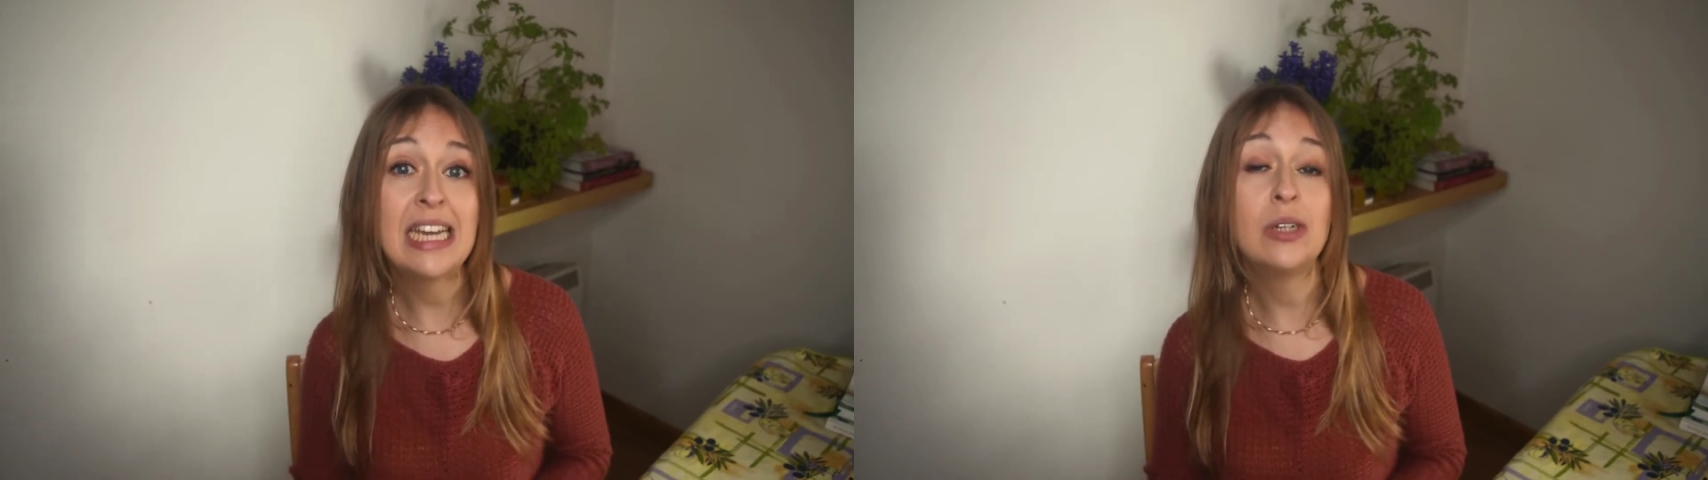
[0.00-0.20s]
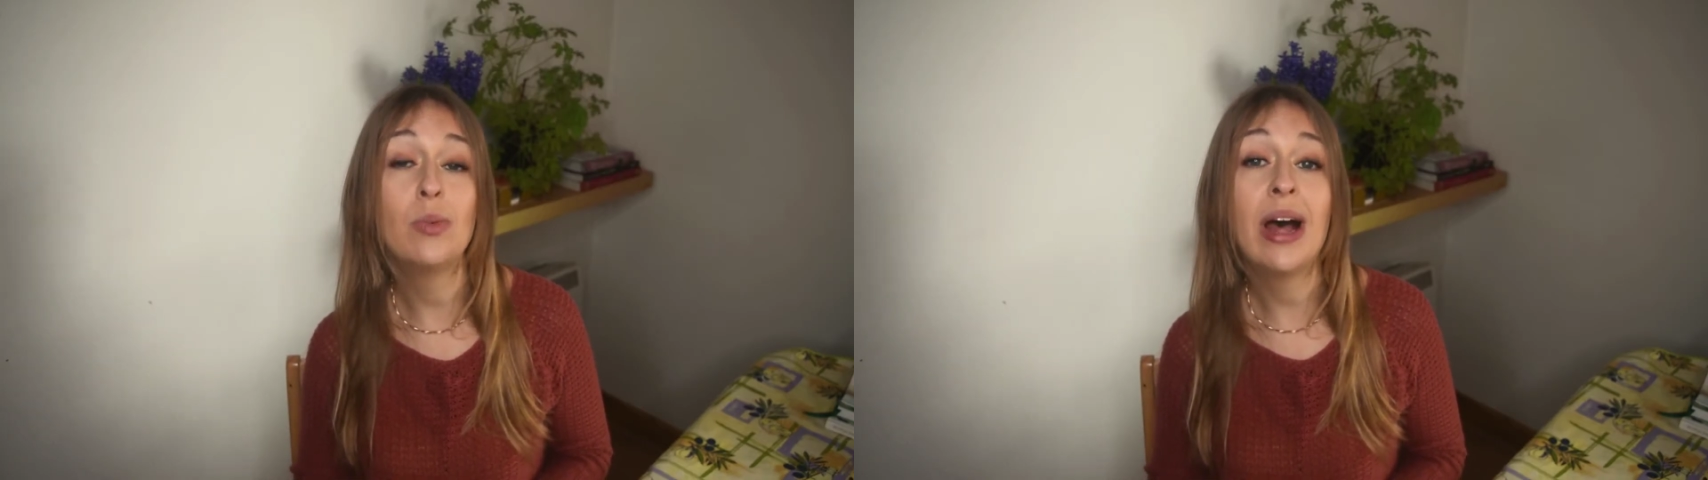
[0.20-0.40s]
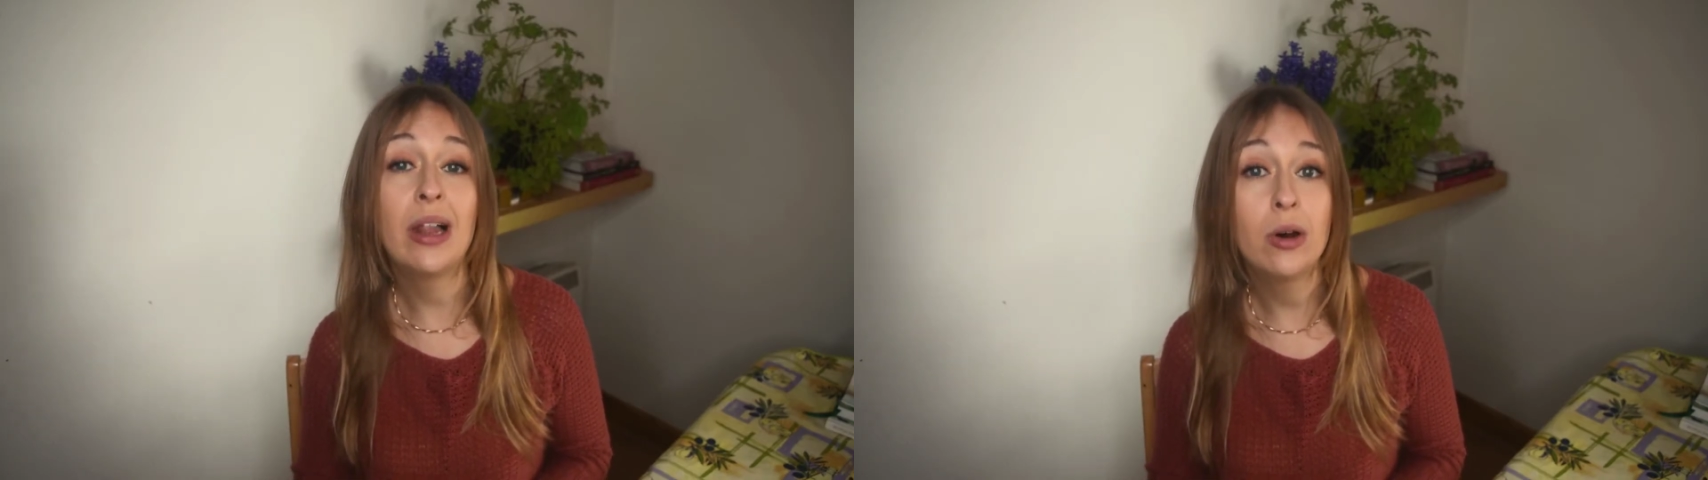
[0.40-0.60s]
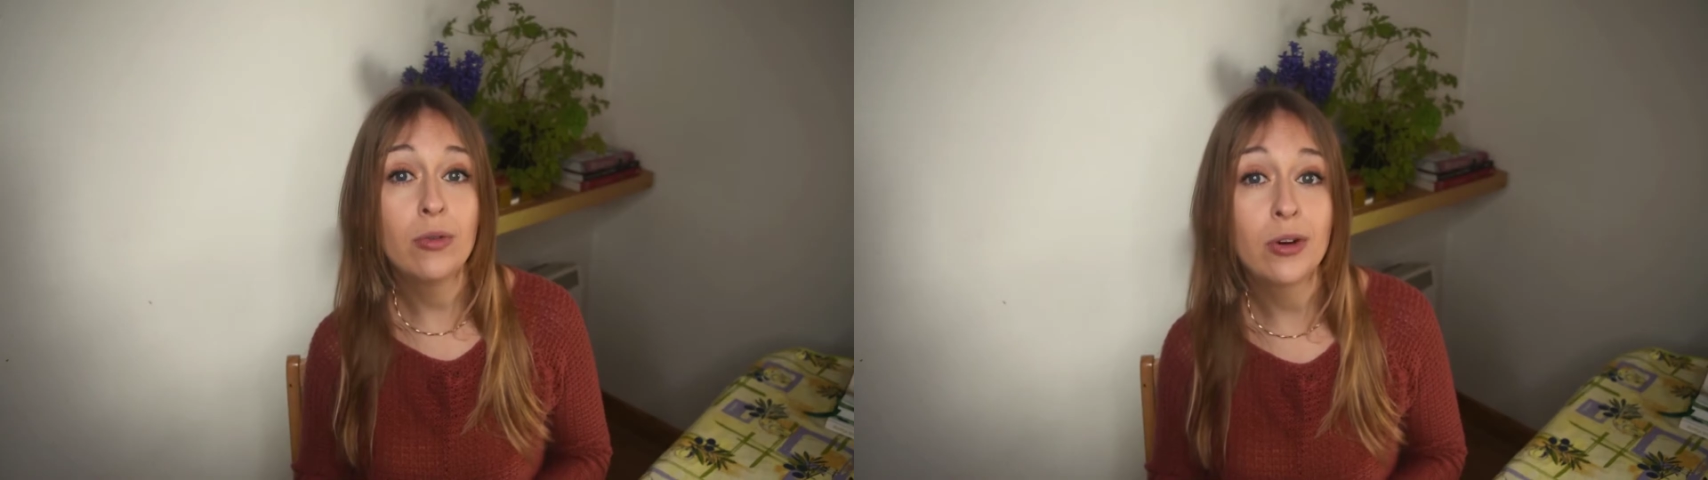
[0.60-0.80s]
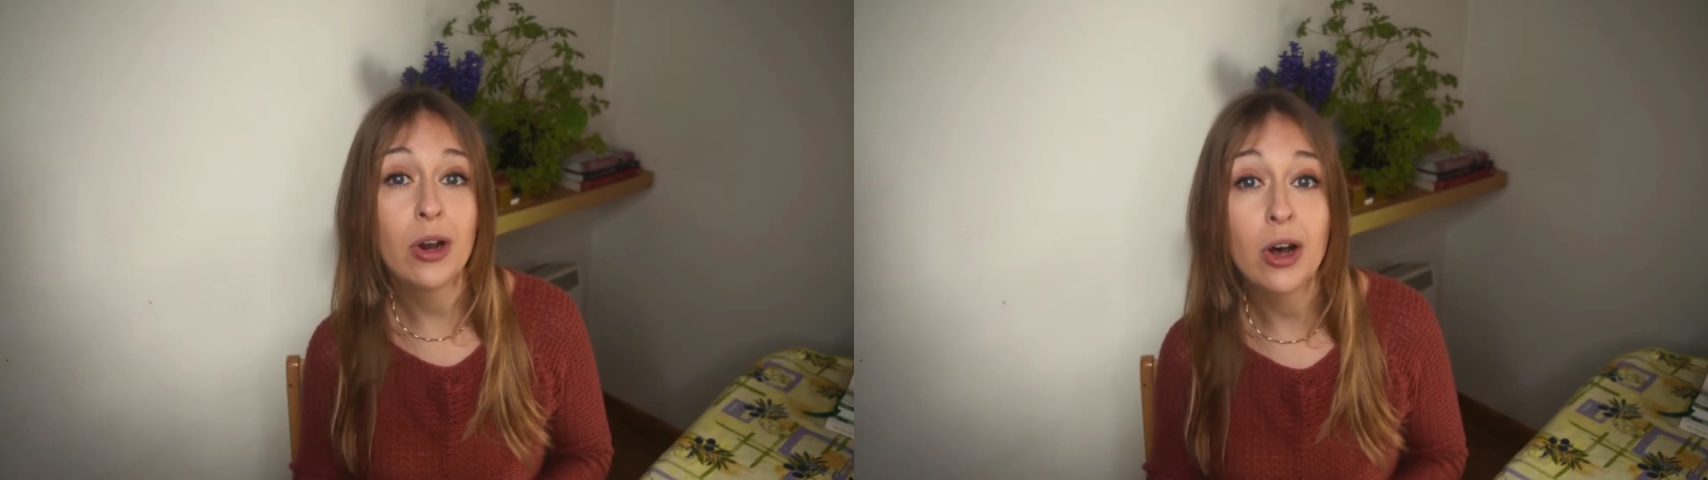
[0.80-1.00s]
eat well
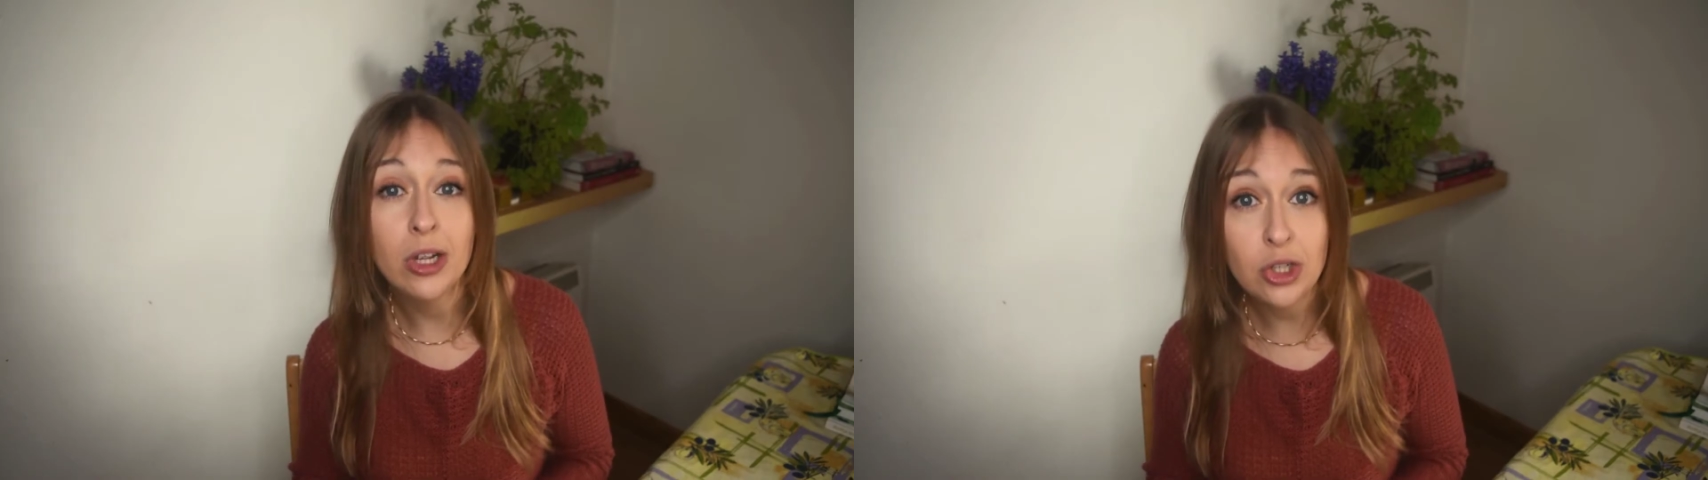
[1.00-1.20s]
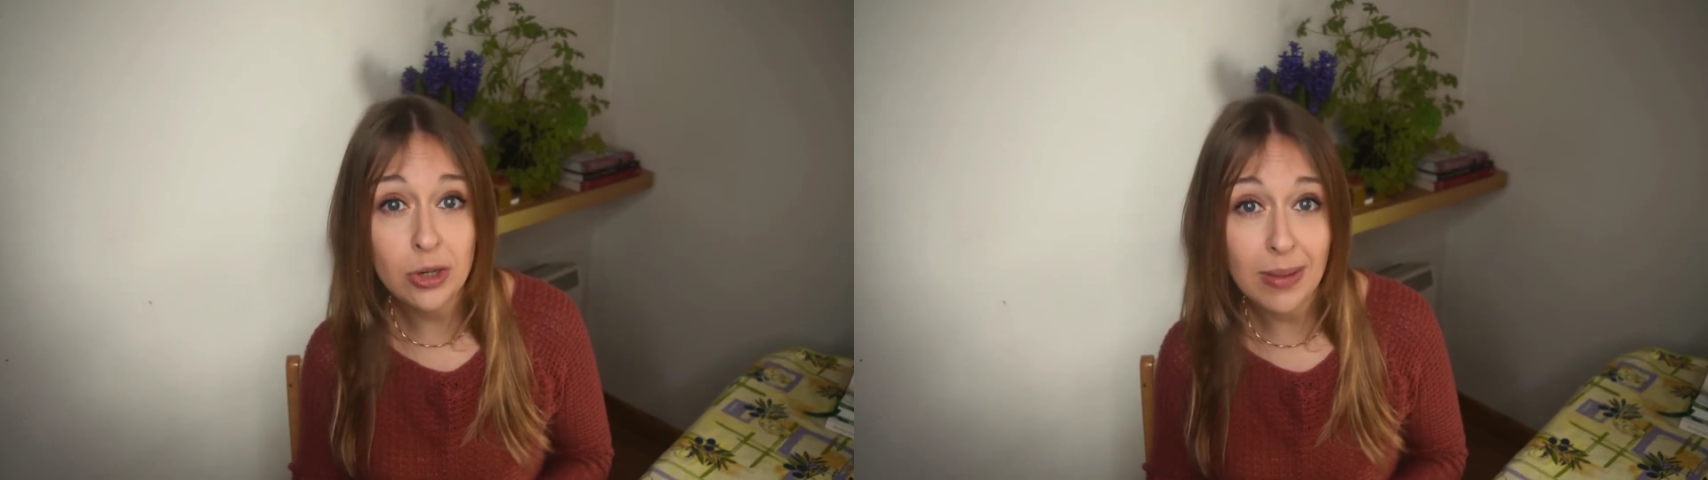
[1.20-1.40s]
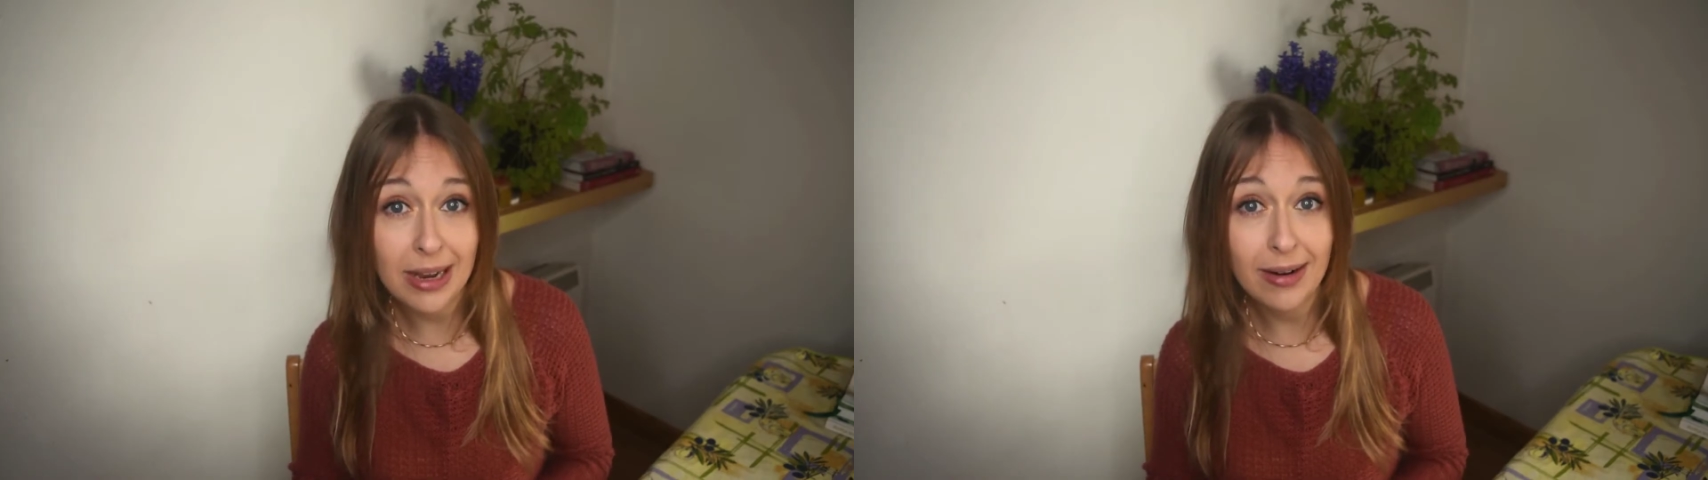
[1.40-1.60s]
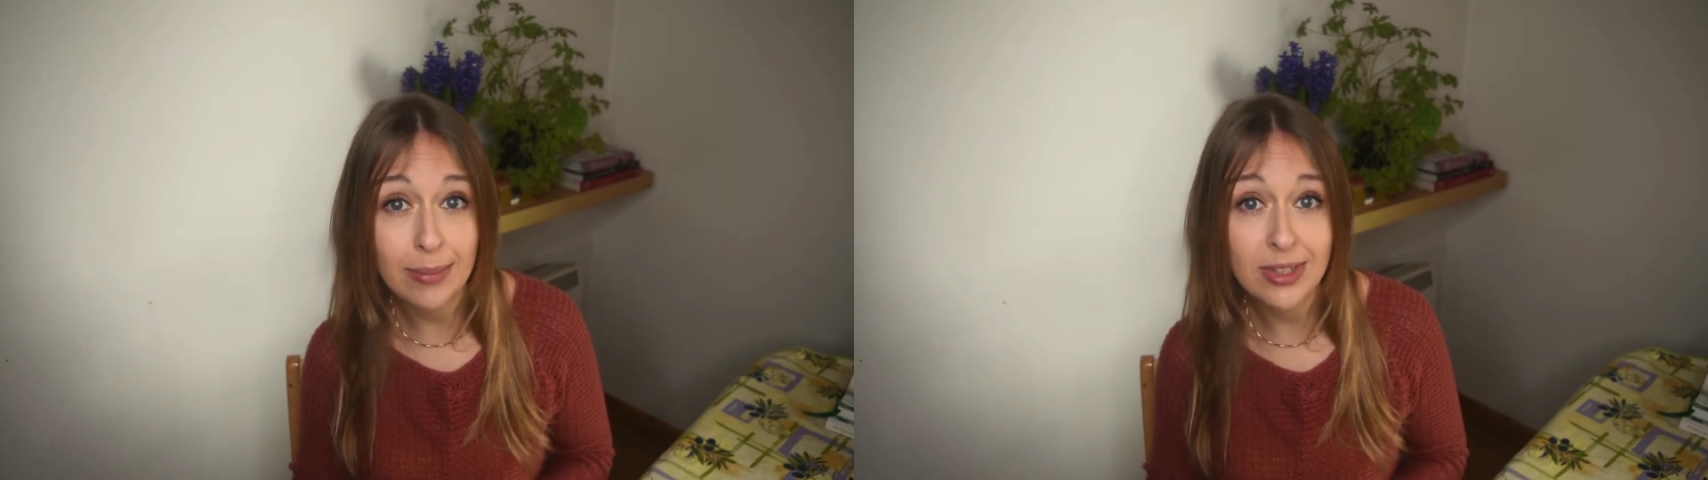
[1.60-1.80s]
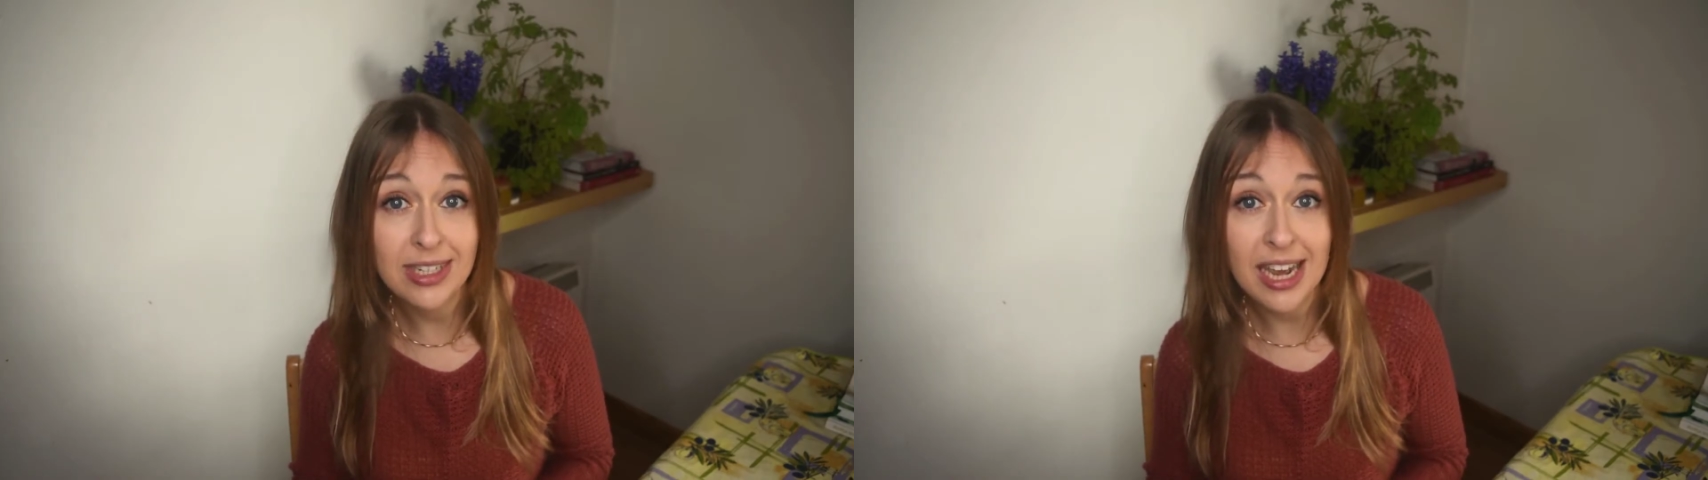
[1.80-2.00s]
over 100
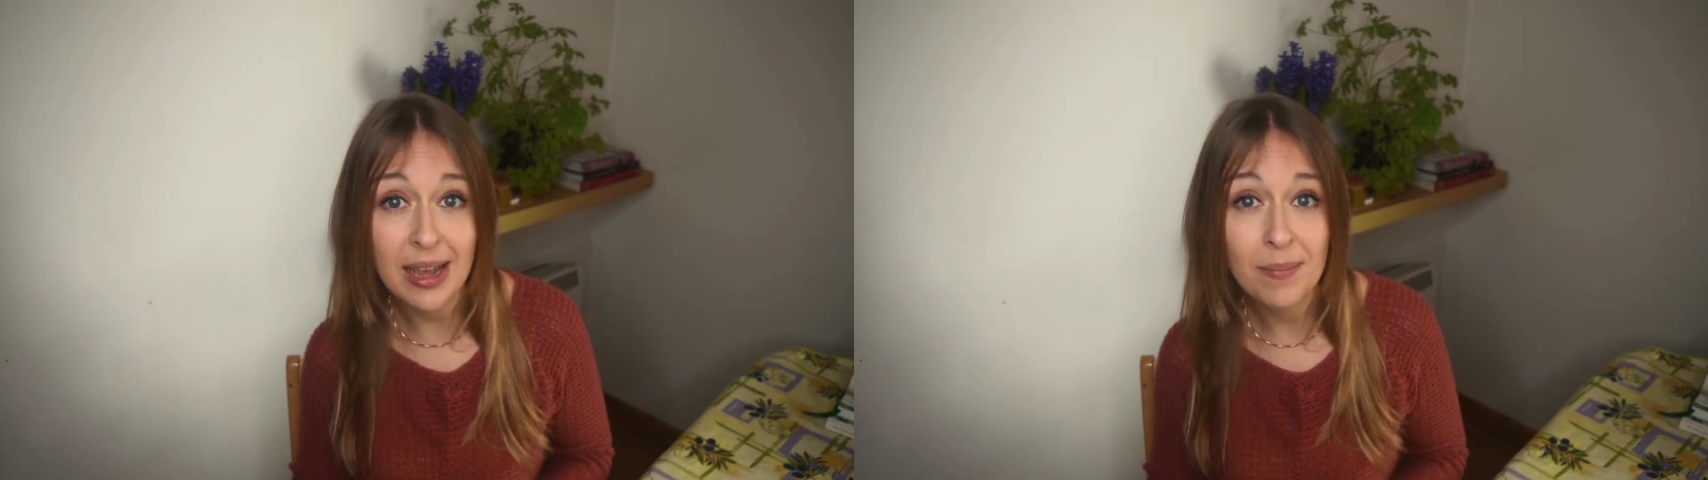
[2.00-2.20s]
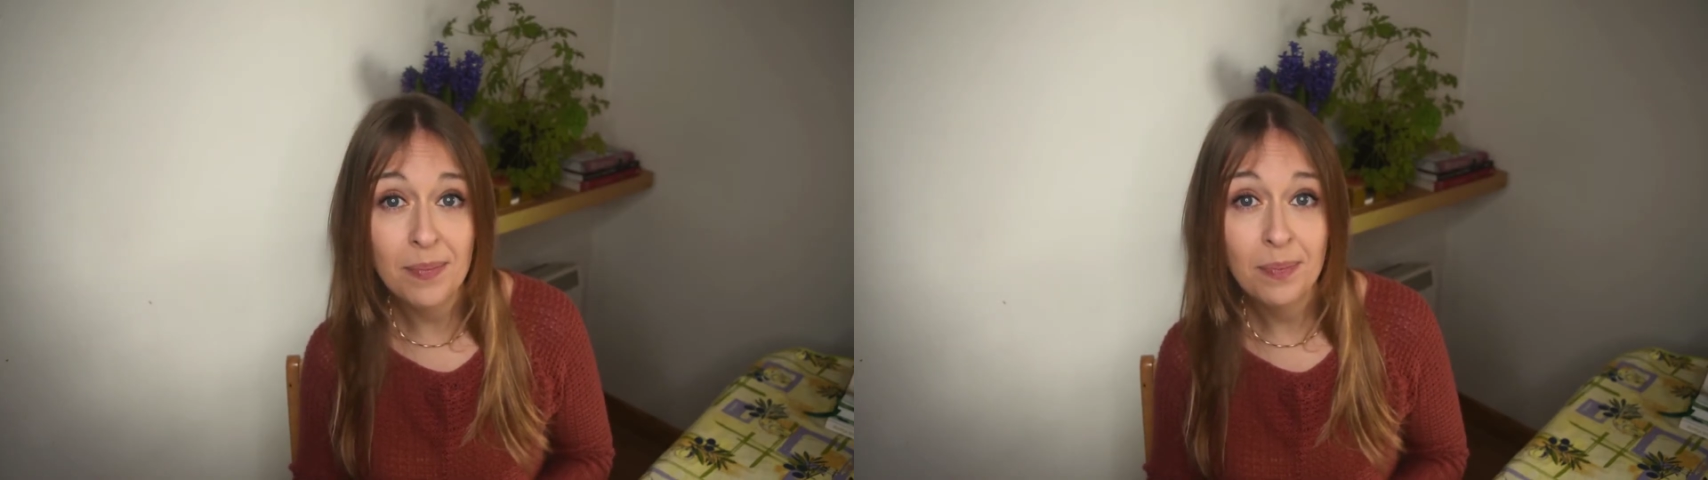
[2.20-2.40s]
milligrams a day.